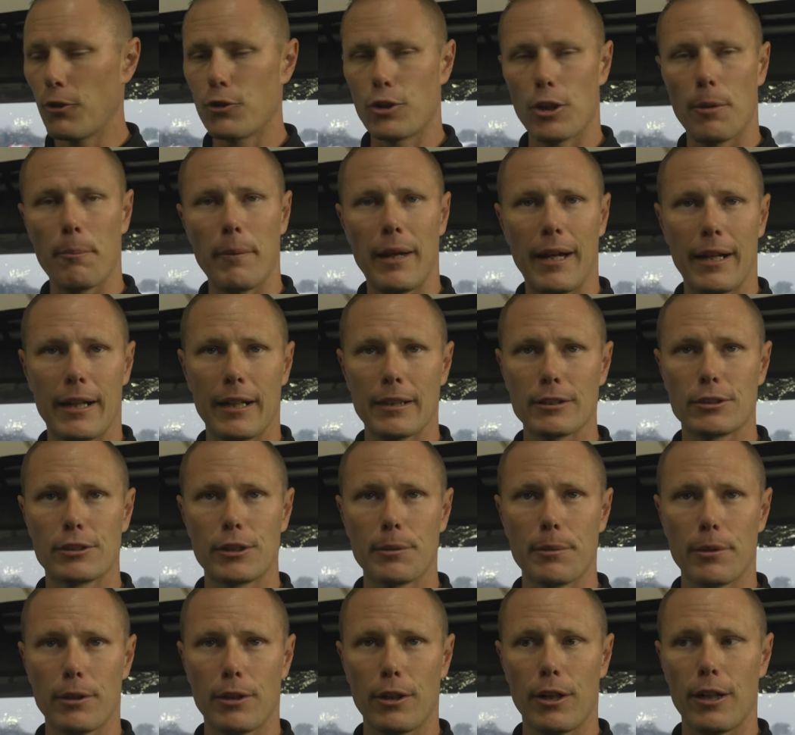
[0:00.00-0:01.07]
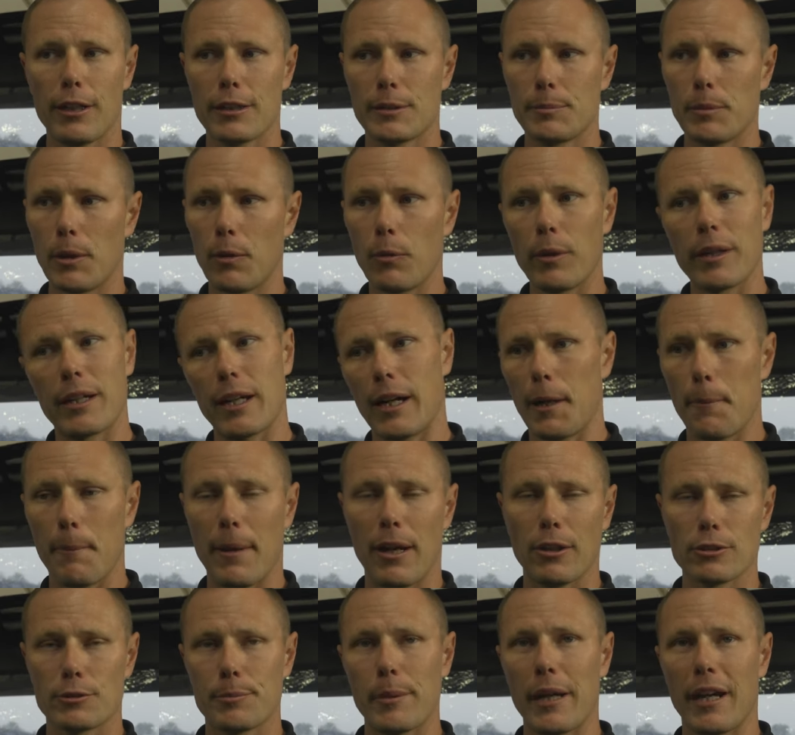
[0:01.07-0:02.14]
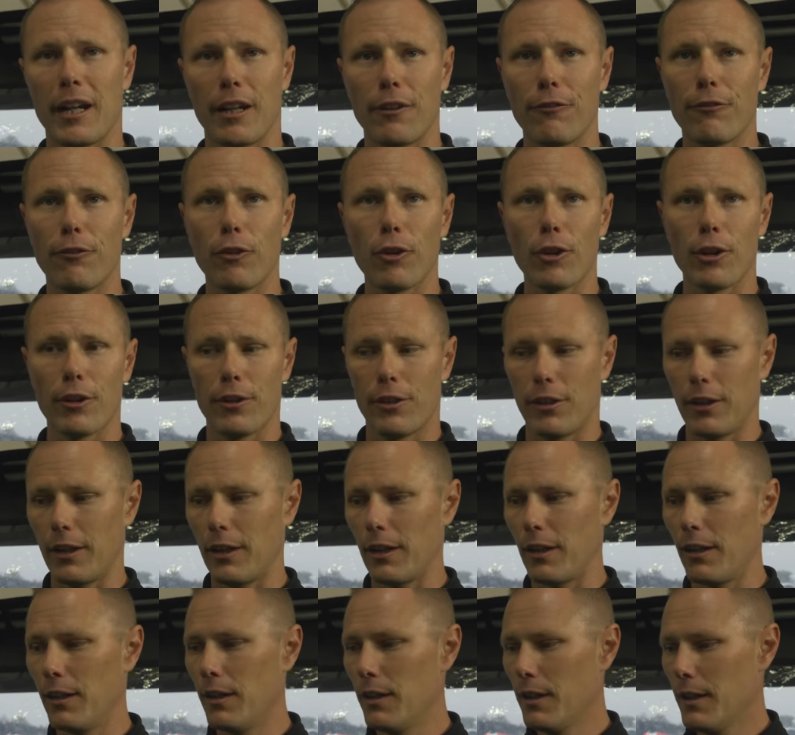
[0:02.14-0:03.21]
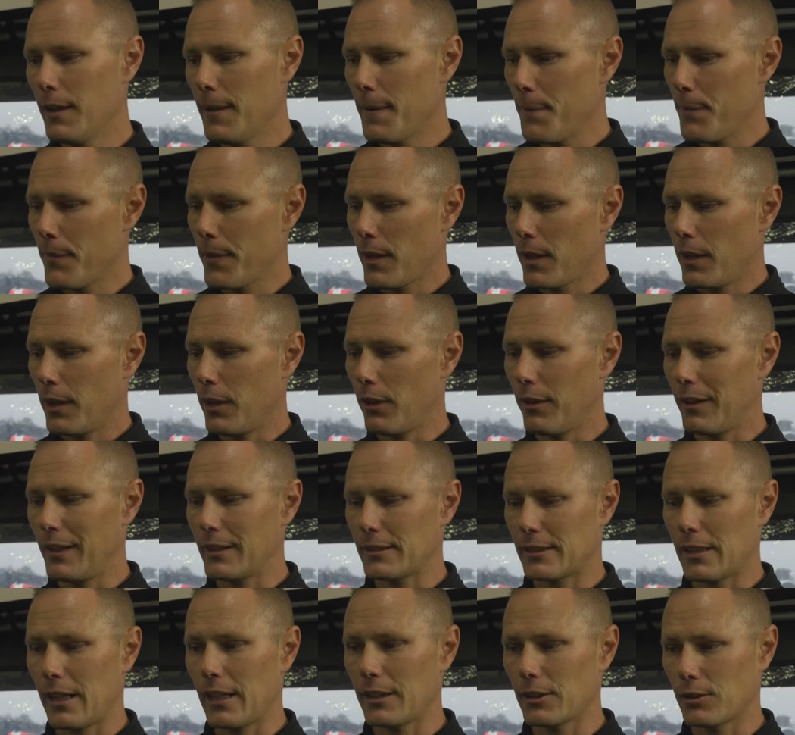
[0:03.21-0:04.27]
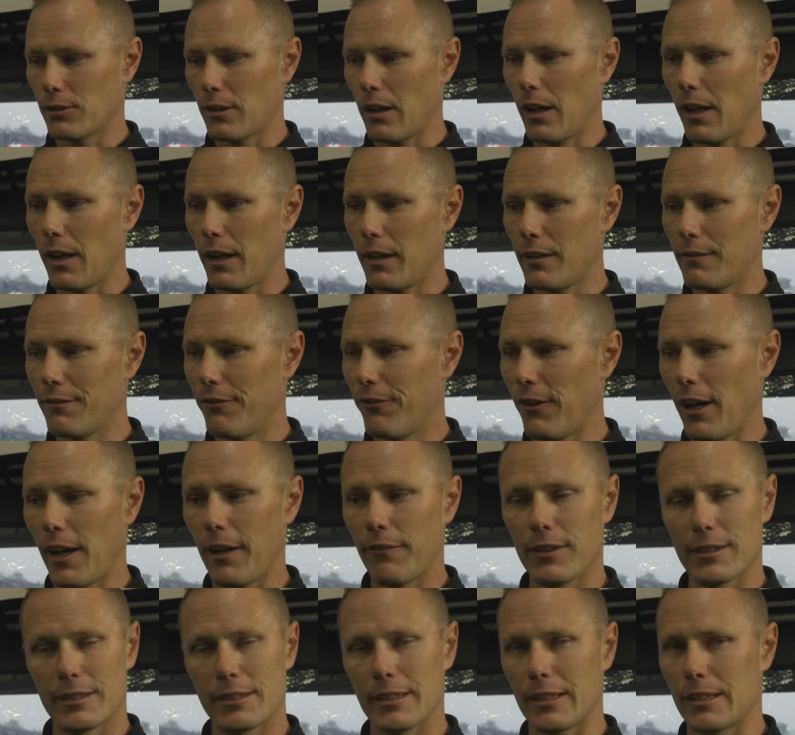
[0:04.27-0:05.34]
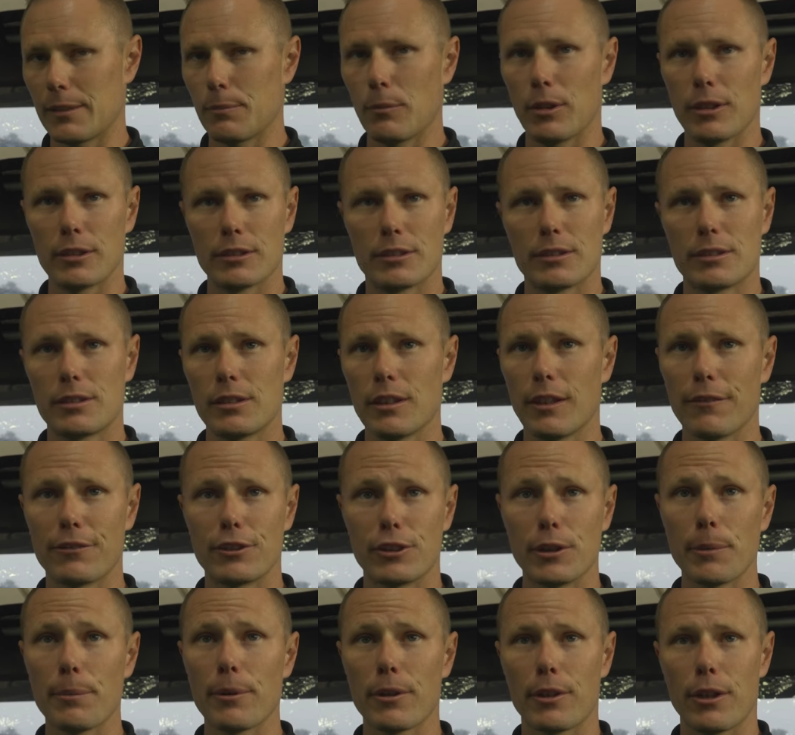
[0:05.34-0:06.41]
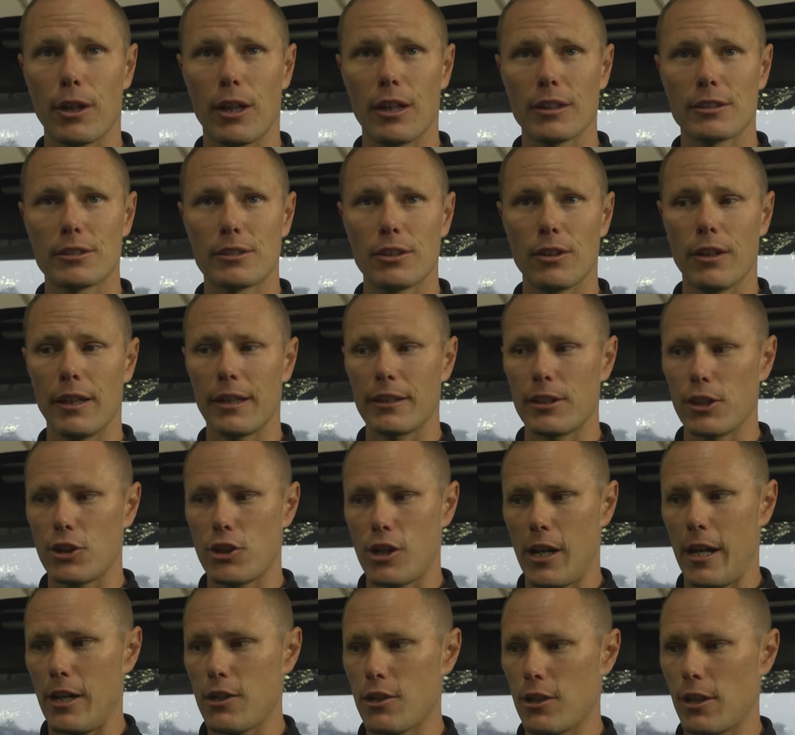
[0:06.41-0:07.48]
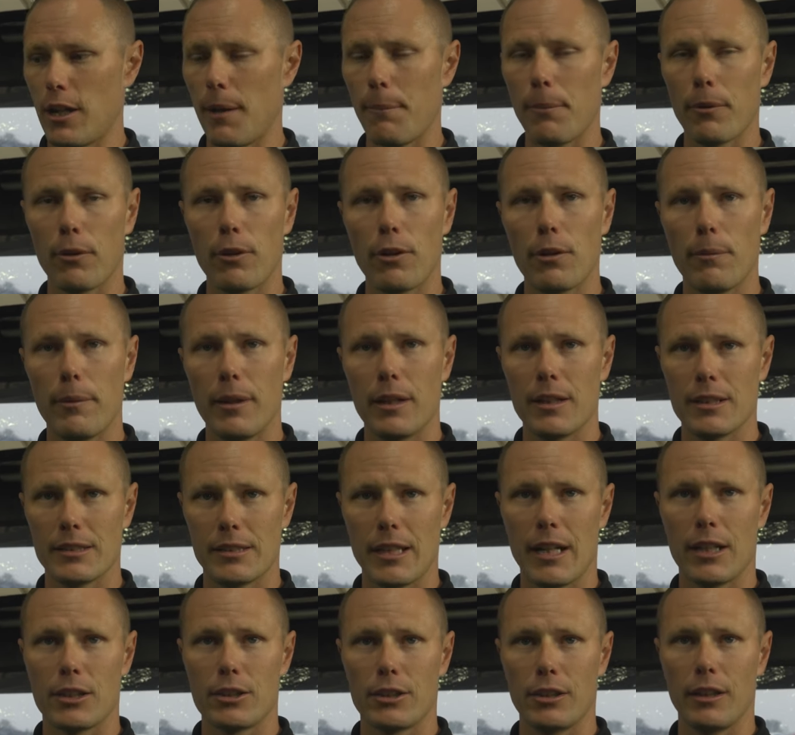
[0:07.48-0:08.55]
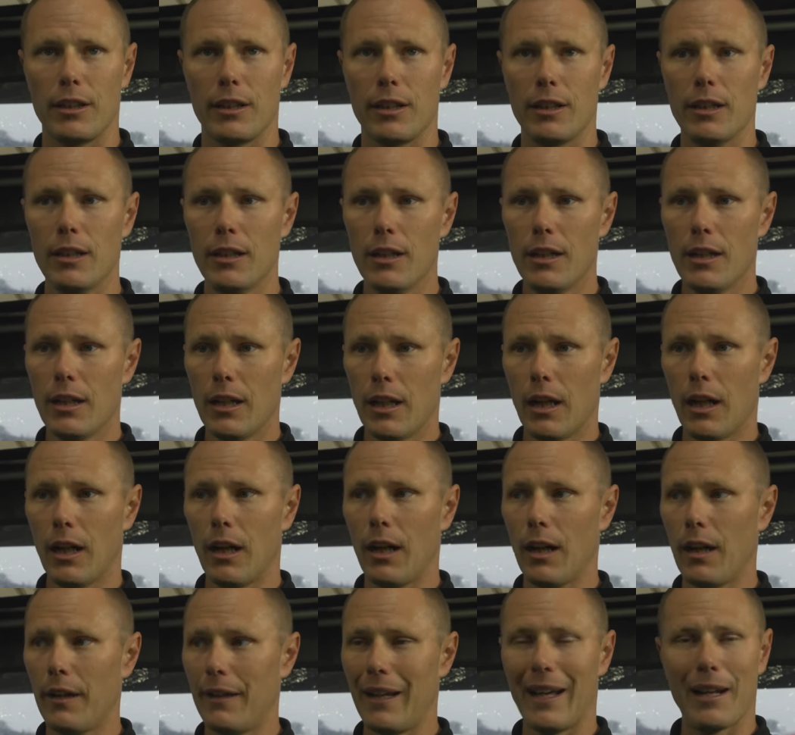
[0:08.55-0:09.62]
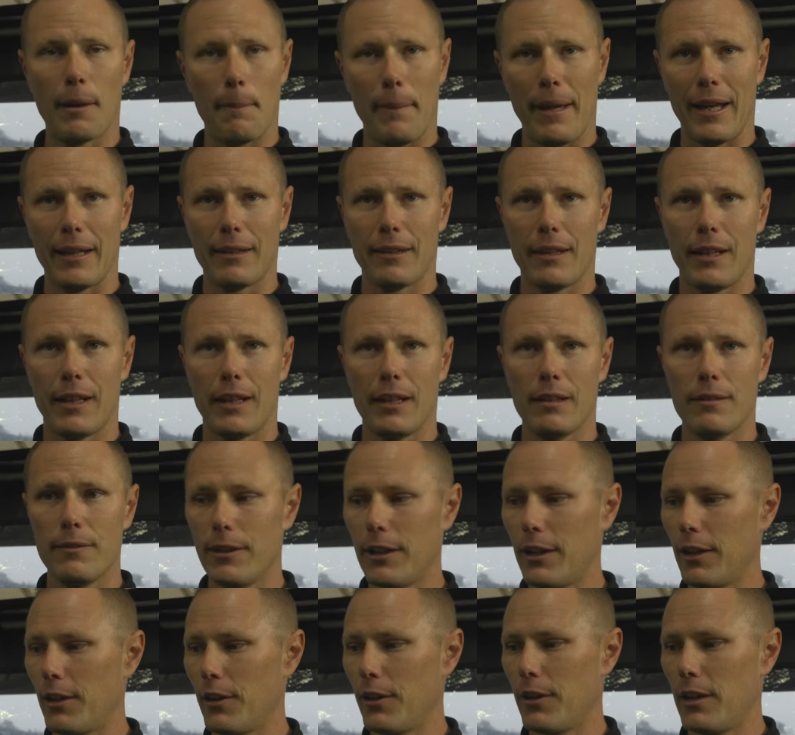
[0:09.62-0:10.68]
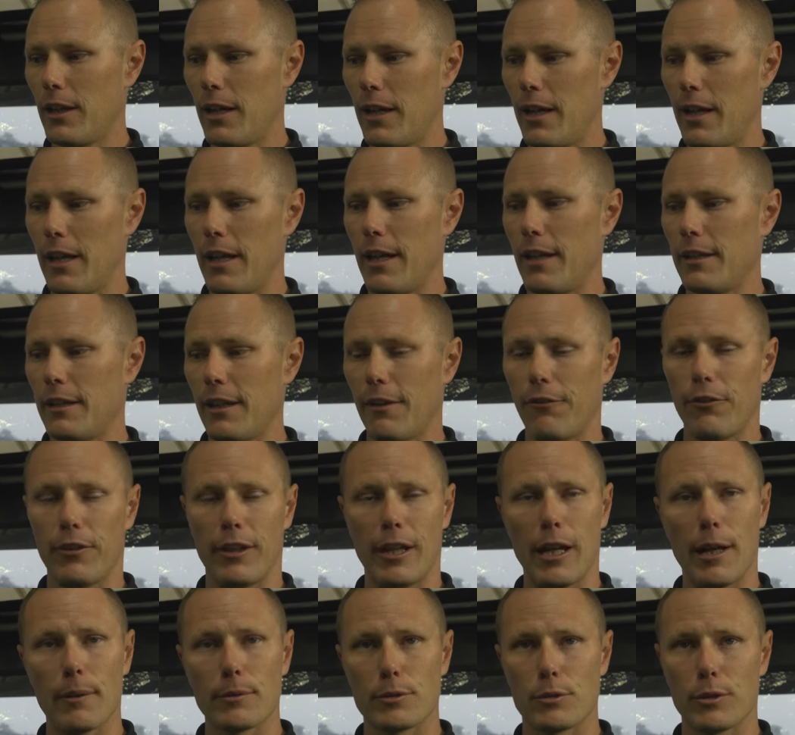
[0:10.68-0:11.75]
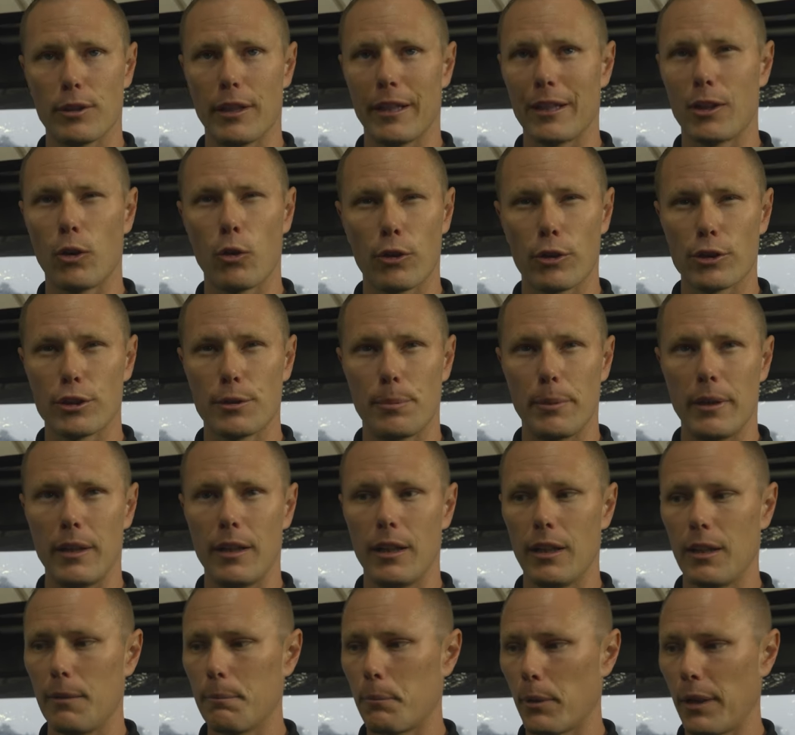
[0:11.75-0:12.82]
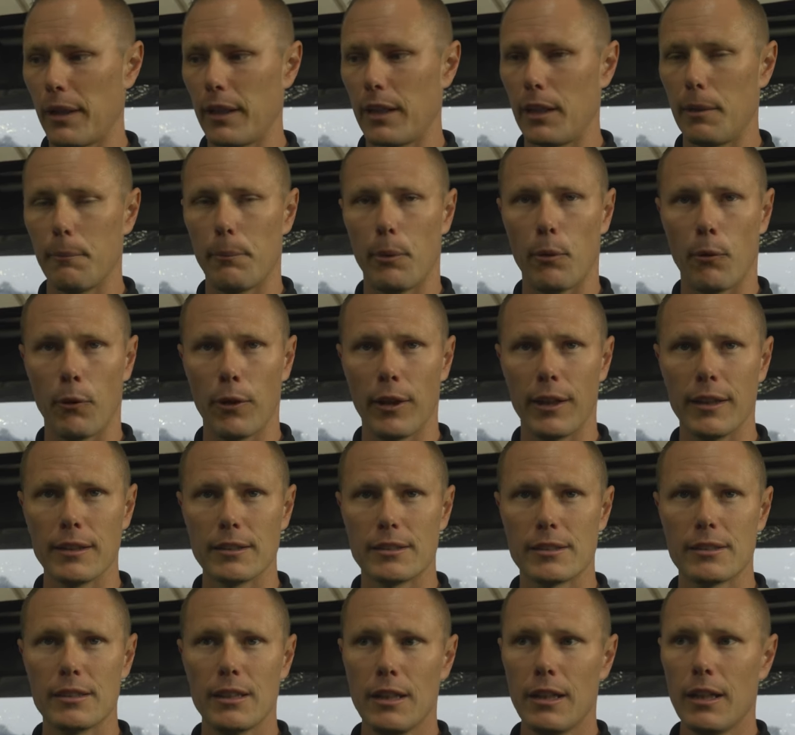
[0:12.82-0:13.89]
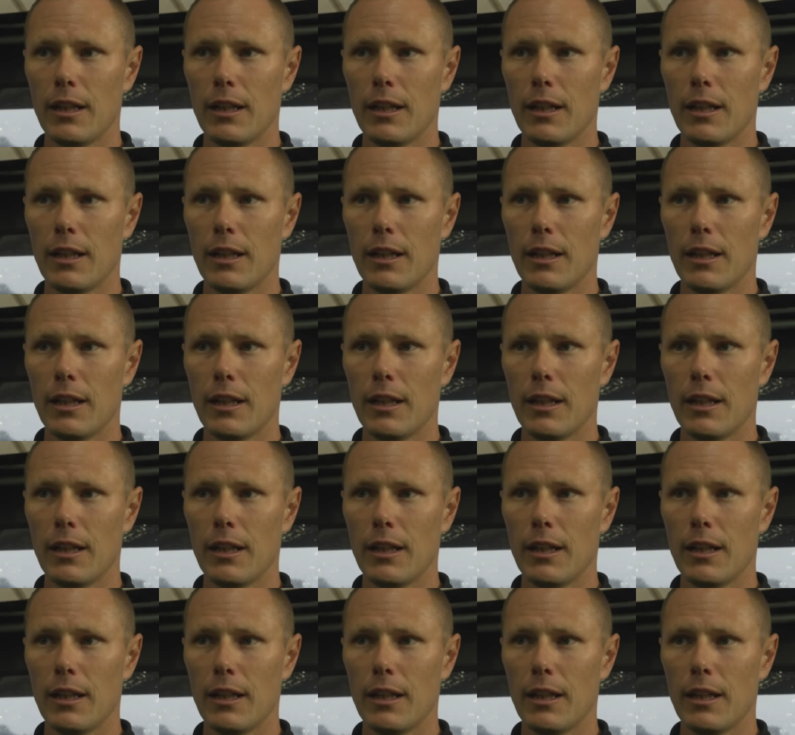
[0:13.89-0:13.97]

jump back on Supercross, but we kind of bounce back and forth. And, these guys ride 5 to 6 months of Supercross. So, like, to change it up a little bit is actually not a bad thing. It definitely helps with, like, corner speed, braking points,